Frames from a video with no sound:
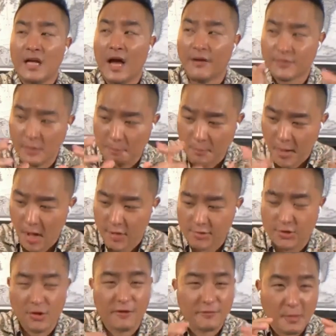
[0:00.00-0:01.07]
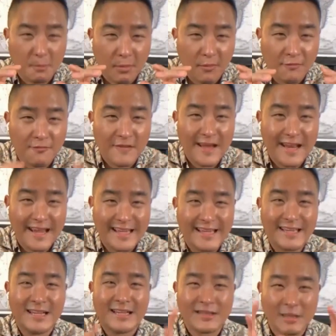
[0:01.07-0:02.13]
of the posture of the prophetic,
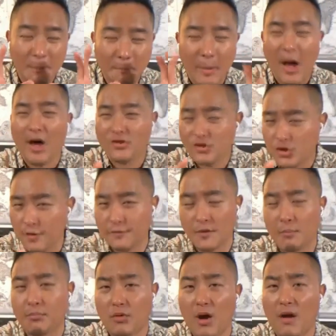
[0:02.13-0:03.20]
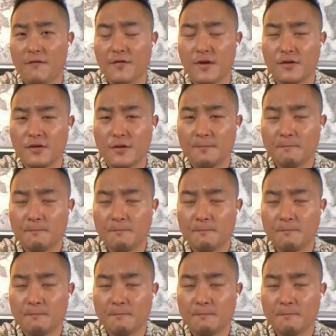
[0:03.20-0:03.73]
the posture of the prophet.